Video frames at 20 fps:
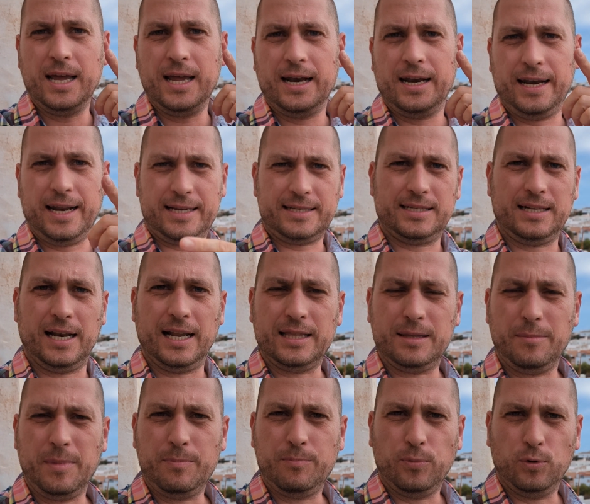Next, let
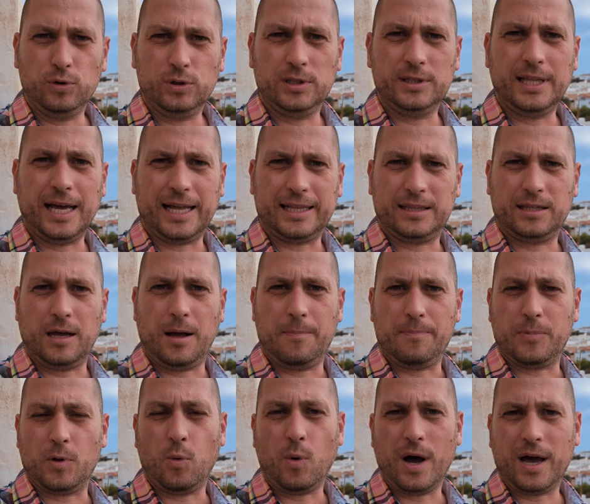me put that
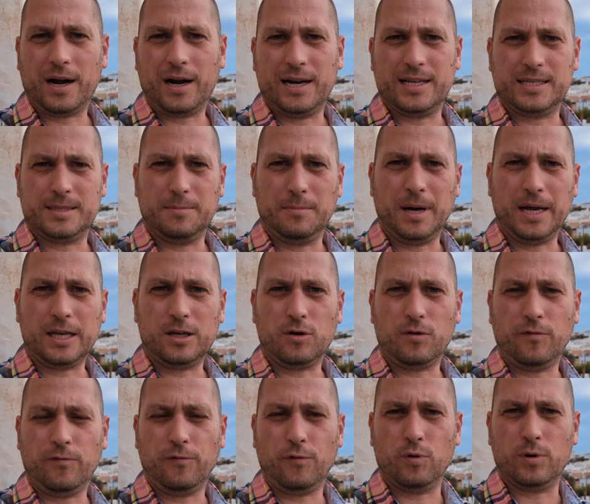wireless
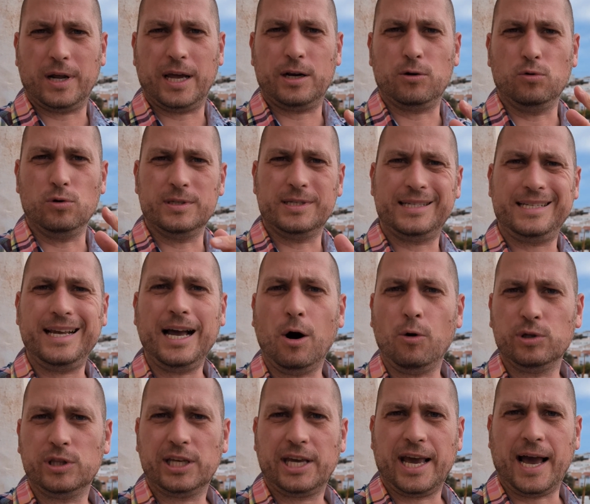microphone and we'll see
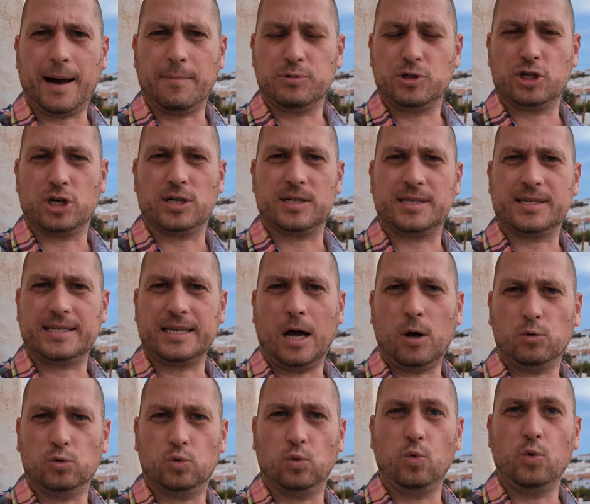how it captures
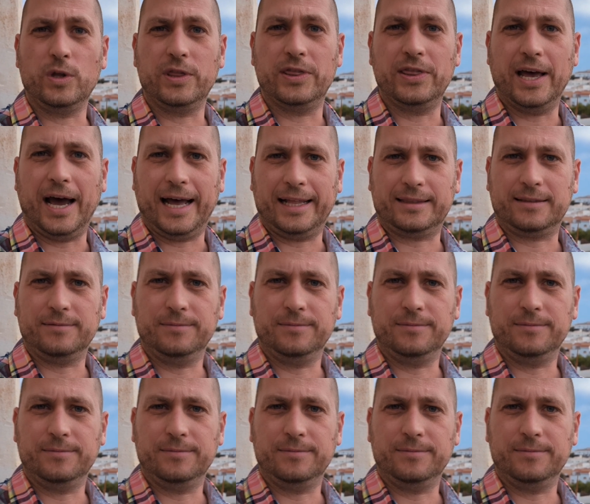sound with that.